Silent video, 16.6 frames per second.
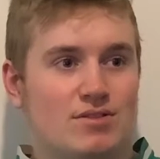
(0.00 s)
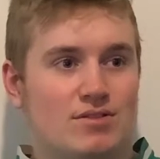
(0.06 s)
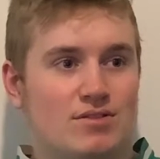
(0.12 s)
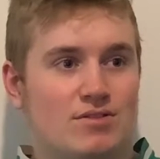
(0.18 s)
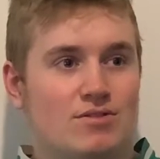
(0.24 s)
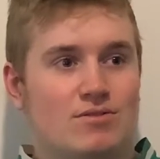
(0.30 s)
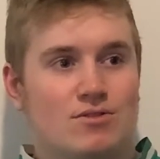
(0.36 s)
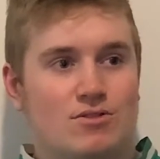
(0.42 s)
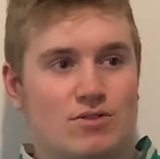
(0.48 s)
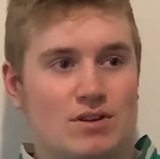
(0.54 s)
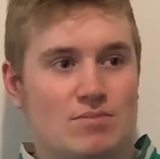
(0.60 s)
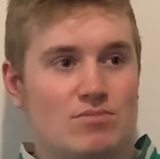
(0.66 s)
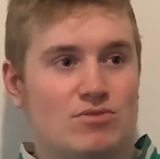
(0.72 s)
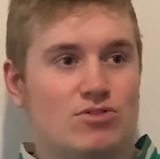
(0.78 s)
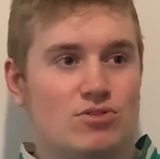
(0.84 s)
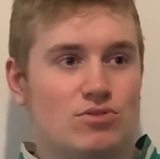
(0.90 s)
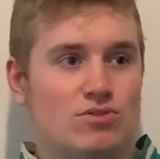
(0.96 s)
and
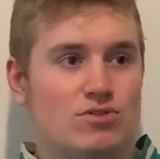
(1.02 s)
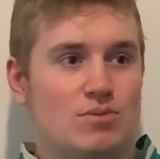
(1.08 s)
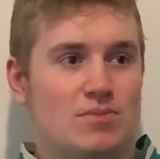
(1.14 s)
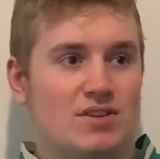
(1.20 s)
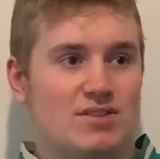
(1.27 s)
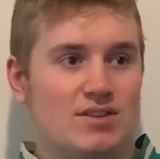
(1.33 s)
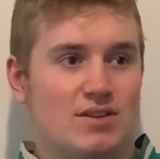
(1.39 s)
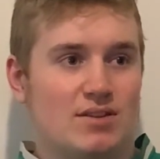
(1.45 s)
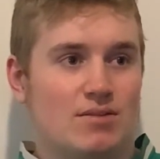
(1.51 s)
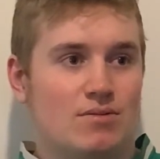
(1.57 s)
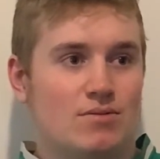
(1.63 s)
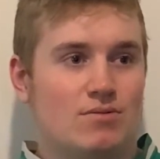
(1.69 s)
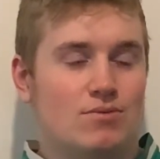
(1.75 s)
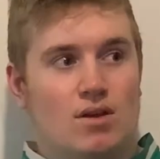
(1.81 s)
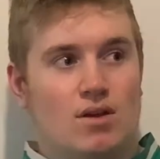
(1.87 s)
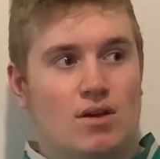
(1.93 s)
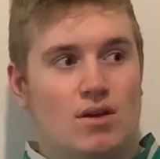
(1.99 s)
creams to use on my skin.
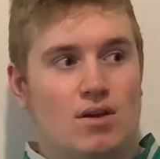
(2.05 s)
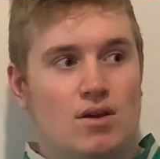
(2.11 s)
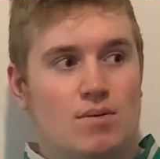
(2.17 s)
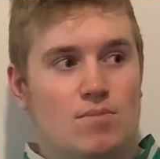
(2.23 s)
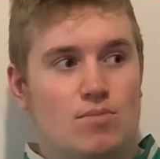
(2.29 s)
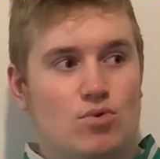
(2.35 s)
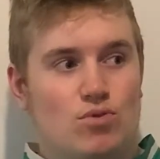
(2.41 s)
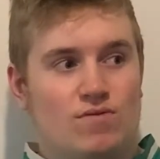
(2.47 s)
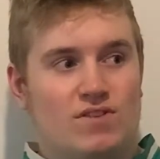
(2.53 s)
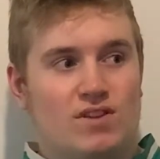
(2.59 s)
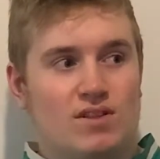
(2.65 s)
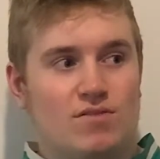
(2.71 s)
I moved to